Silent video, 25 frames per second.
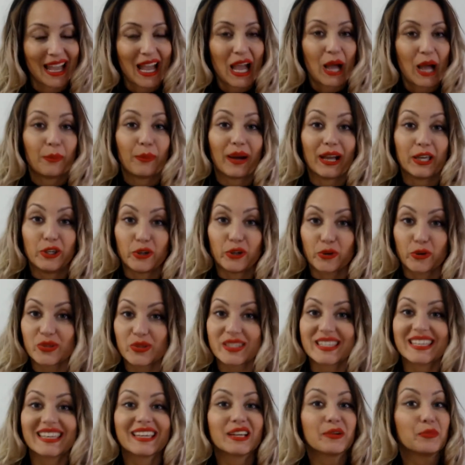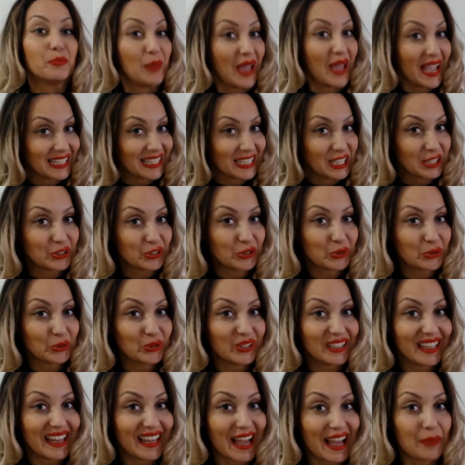By using
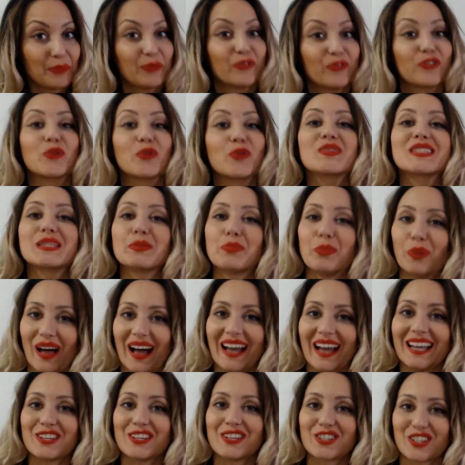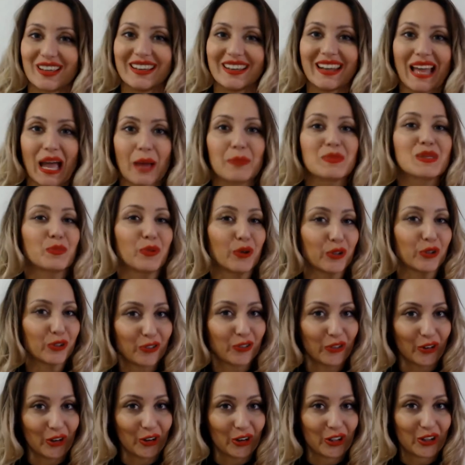Packing2D app from Supply Chain Apps
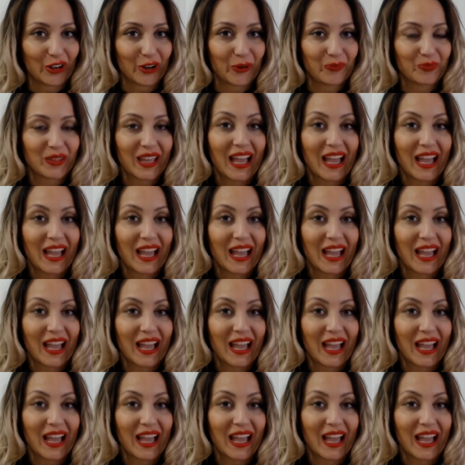portfolio.